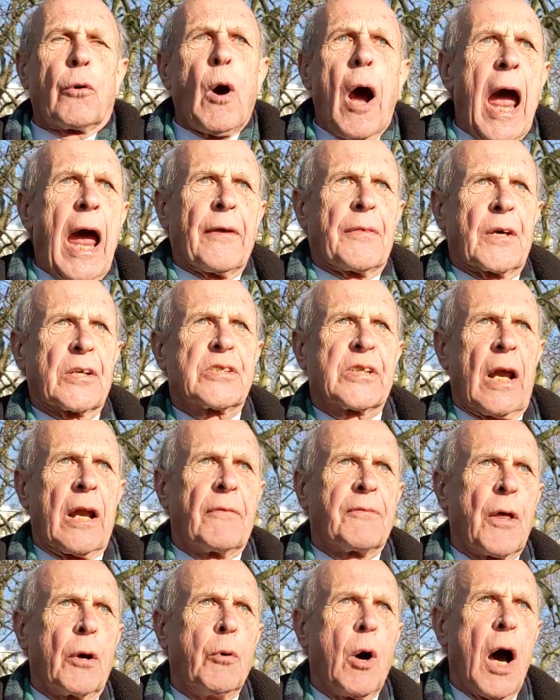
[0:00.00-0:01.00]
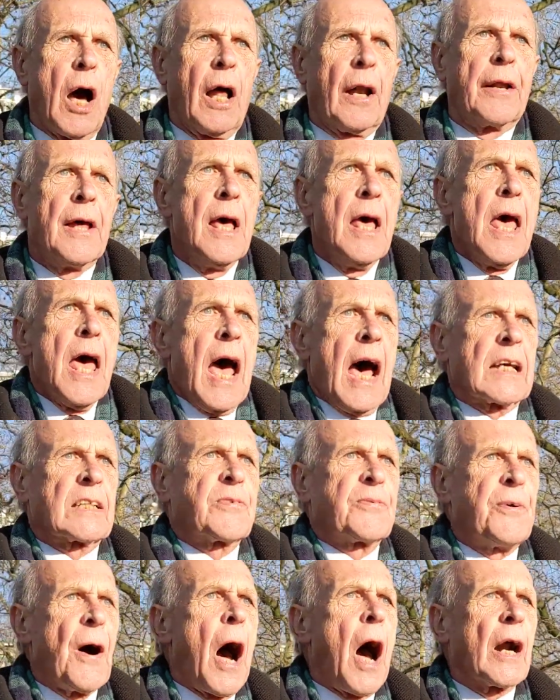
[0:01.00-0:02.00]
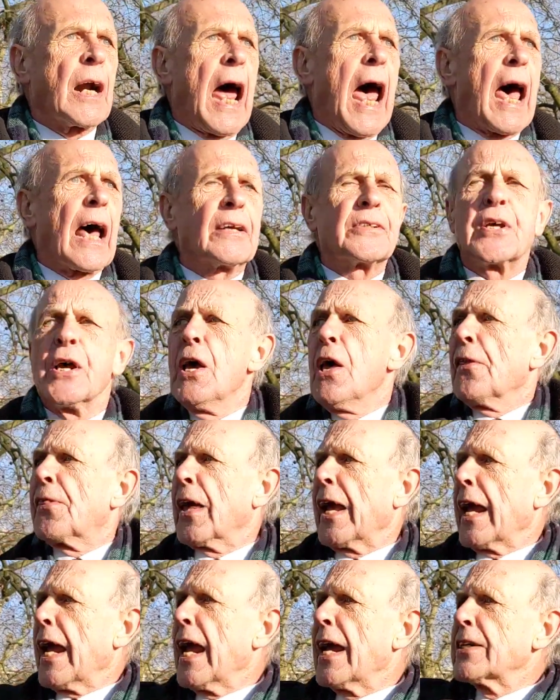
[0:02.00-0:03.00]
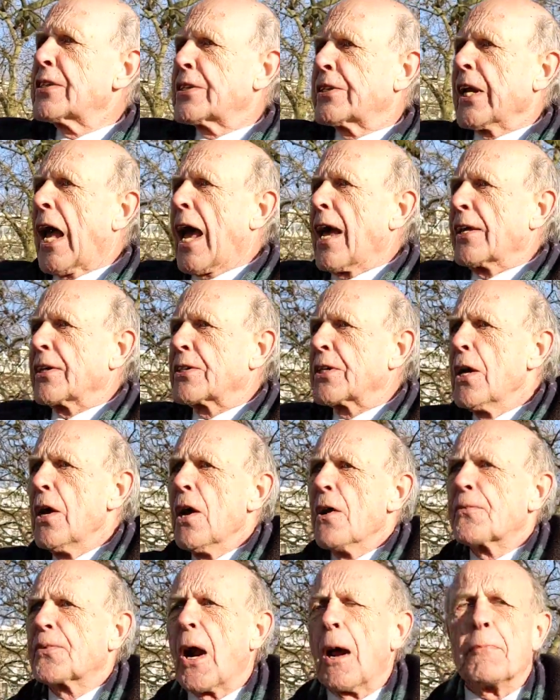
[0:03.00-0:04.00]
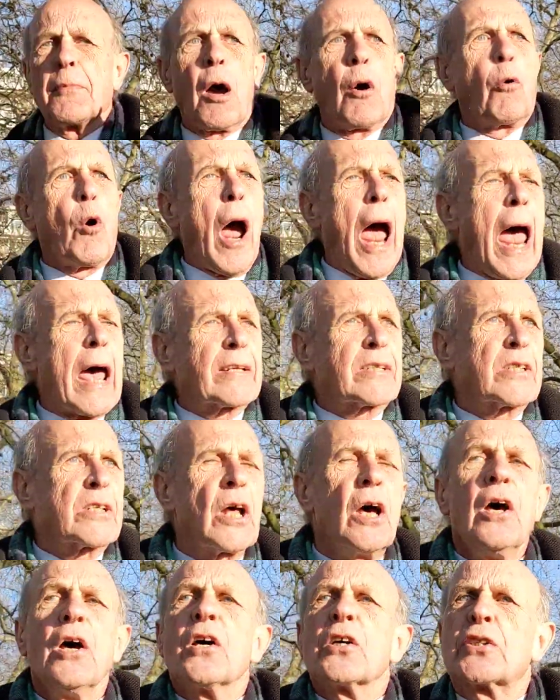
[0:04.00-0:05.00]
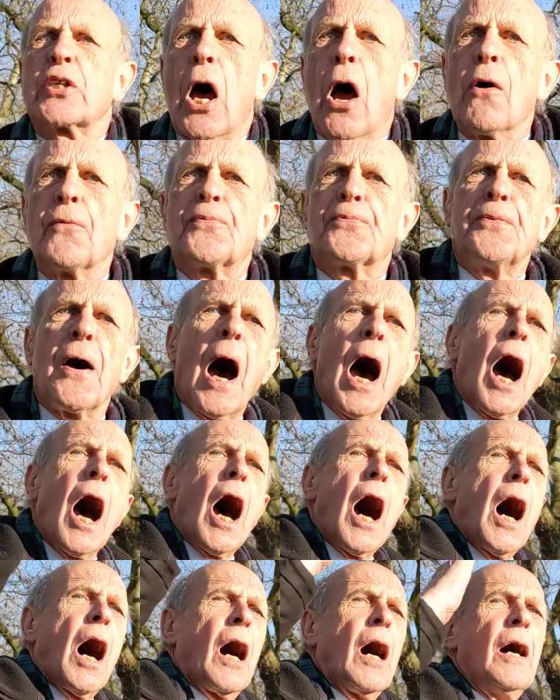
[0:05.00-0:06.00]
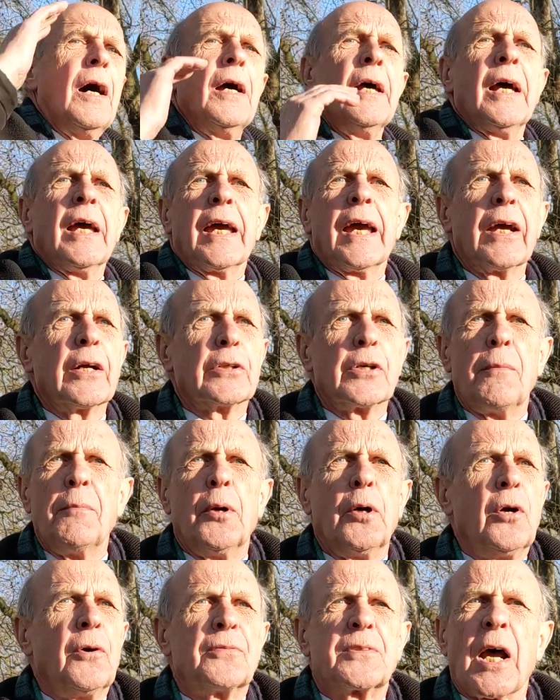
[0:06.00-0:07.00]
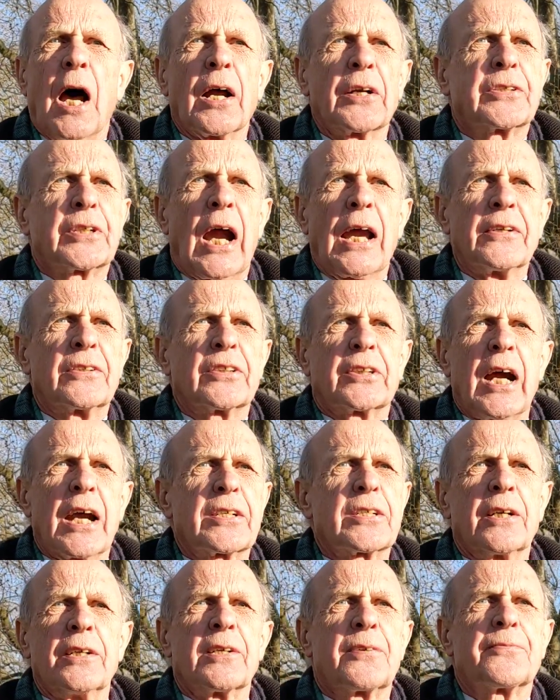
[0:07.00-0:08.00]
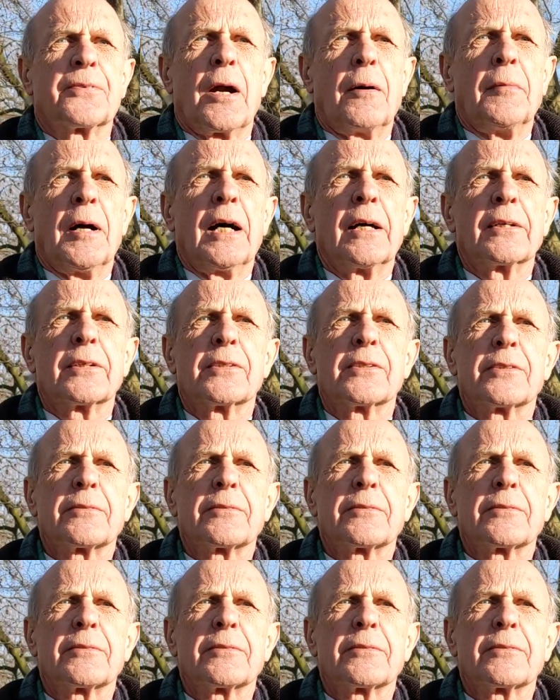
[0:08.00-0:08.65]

away the sin of the world. As far as the east is from the west, so far he removes our transgressions from us.